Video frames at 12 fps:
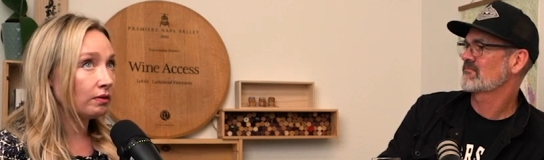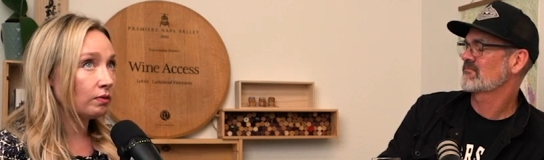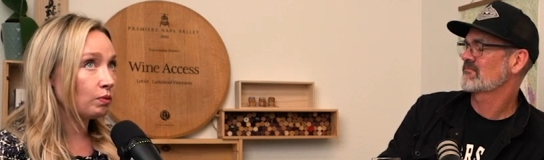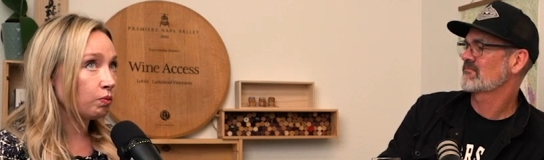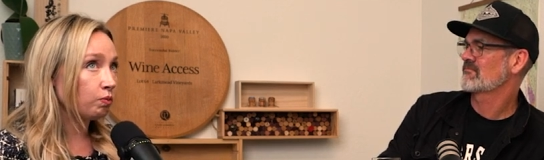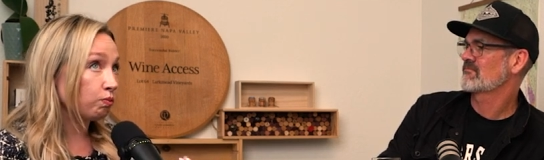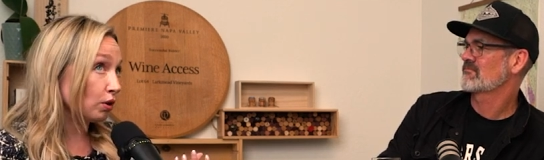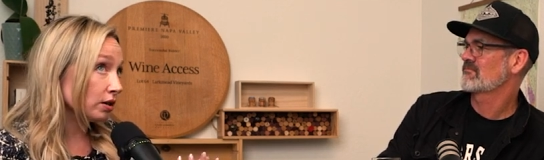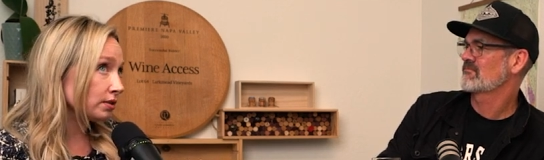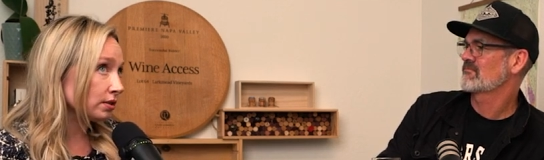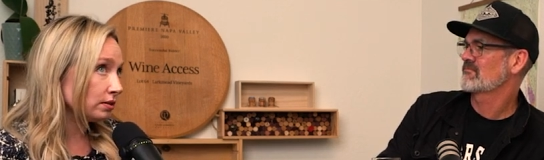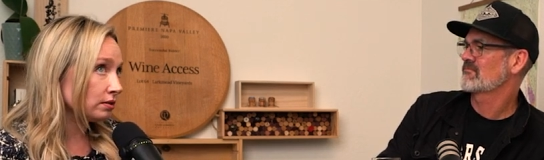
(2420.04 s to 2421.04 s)

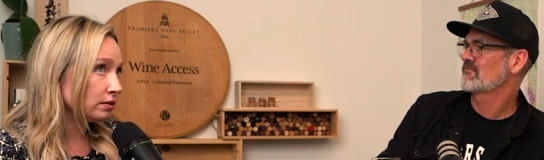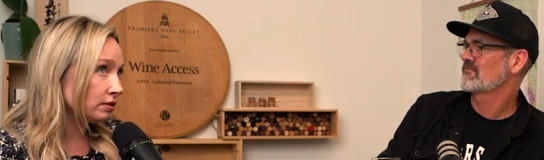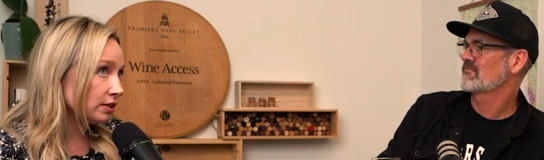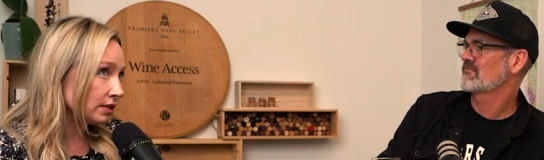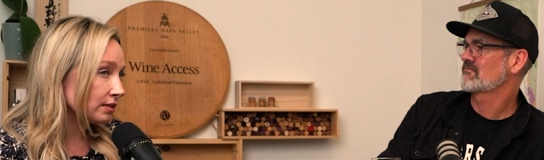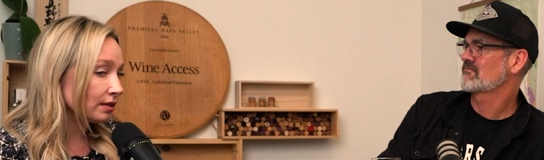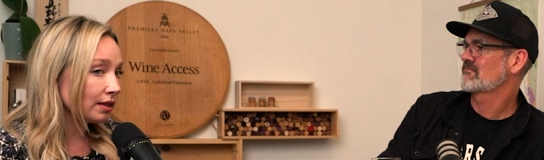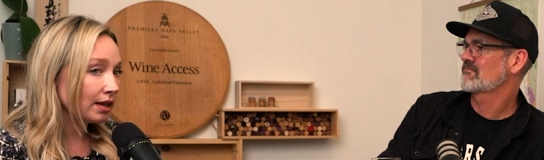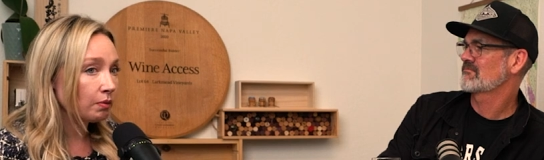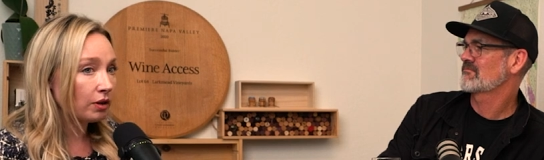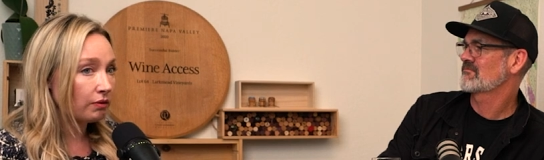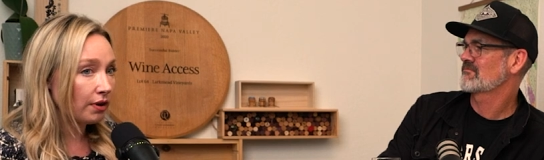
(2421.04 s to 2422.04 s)
Speaker 1: works
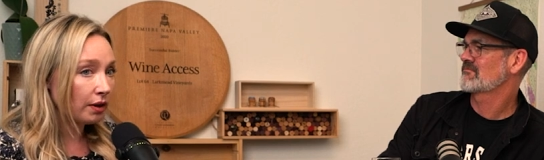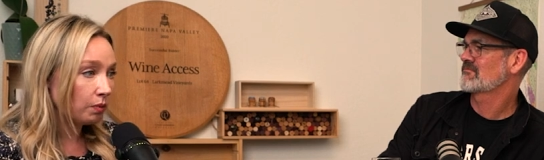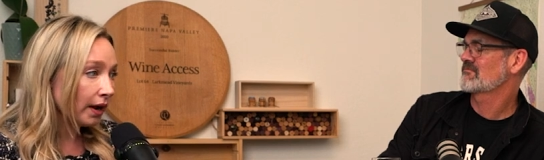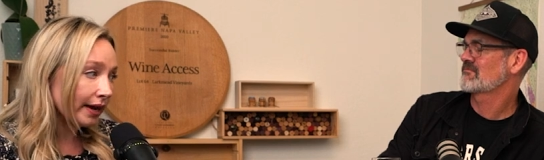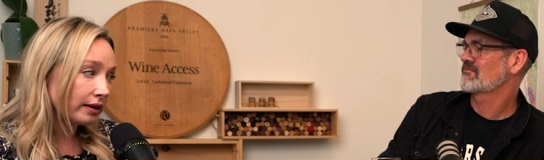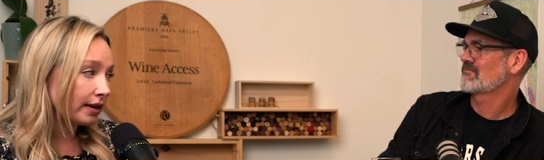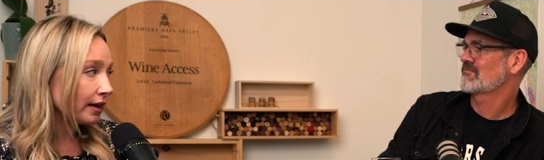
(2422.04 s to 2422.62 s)
decently with red wine.